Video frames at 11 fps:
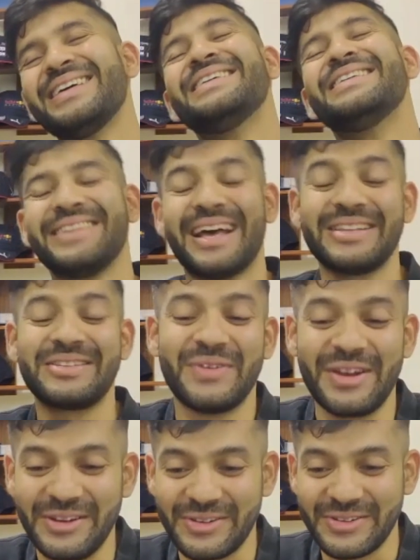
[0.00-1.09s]
that's a
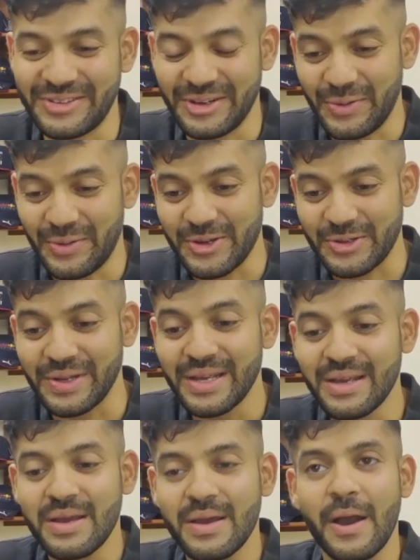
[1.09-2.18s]
very interesting question.
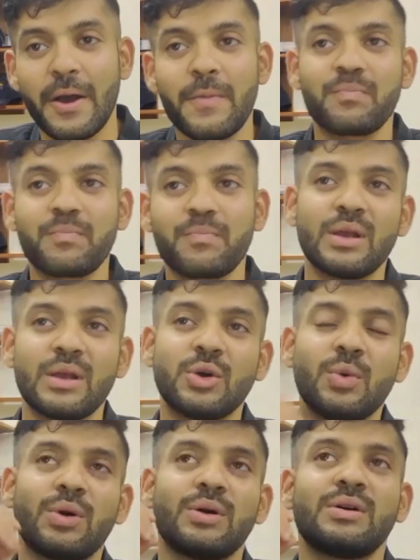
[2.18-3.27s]
Um,
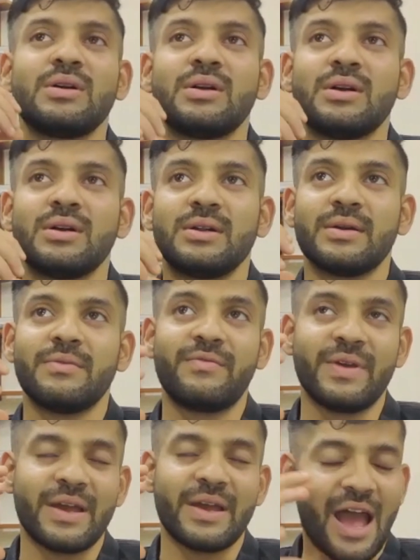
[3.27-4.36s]
so,
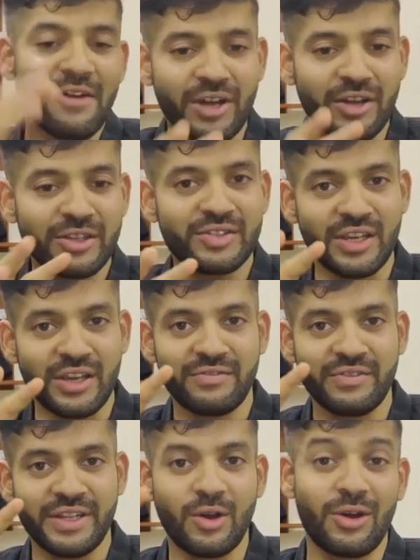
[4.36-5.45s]
I've done the C F
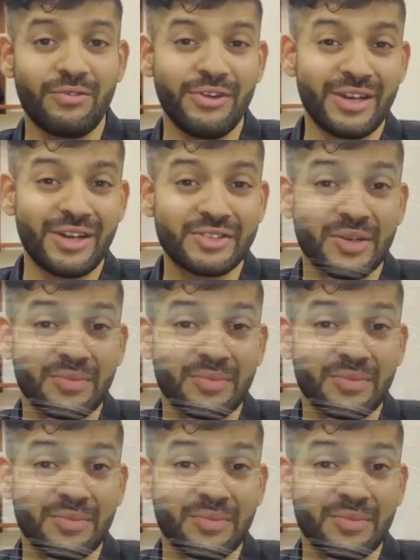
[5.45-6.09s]
D, or we've done some